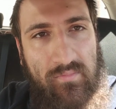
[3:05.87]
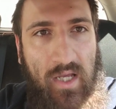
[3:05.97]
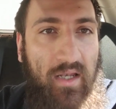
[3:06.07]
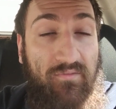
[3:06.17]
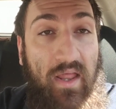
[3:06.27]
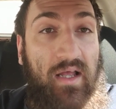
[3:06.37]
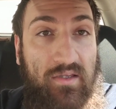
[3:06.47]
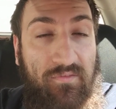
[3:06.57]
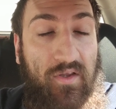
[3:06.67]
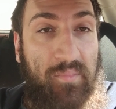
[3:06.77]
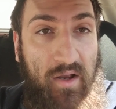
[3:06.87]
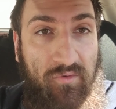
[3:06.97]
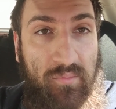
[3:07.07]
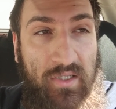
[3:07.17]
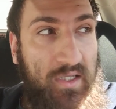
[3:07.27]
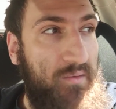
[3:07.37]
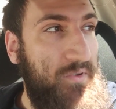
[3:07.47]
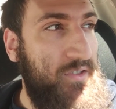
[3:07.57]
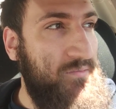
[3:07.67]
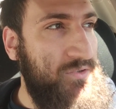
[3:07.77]
kind of negative feedback from the
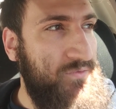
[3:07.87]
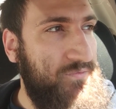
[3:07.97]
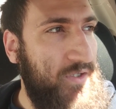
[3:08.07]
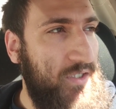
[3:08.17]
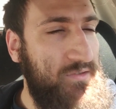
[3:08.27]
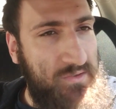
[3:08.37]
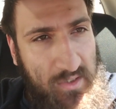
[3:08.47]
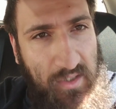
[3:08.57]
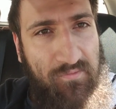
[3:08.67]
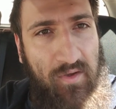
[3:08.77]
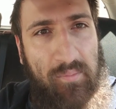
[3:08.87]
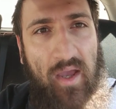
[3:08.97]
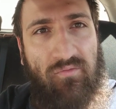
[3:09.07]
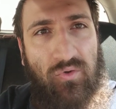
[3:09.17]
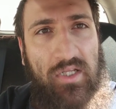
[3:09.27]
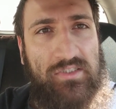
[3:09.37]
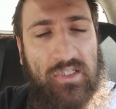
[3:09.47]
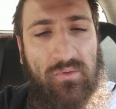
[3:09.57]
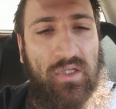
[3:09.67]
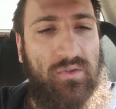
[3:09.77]
team in terms of constructive feedback for things
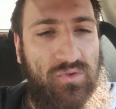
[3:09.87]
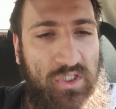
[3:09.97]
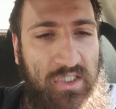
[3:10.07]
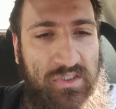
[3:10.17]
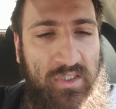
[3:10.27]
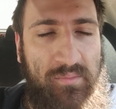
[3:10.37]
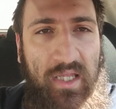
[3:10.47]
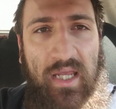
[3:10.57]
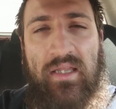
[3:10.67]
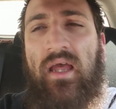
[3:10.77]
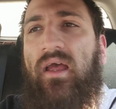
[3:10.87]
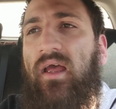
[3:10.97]
that you need to change and update?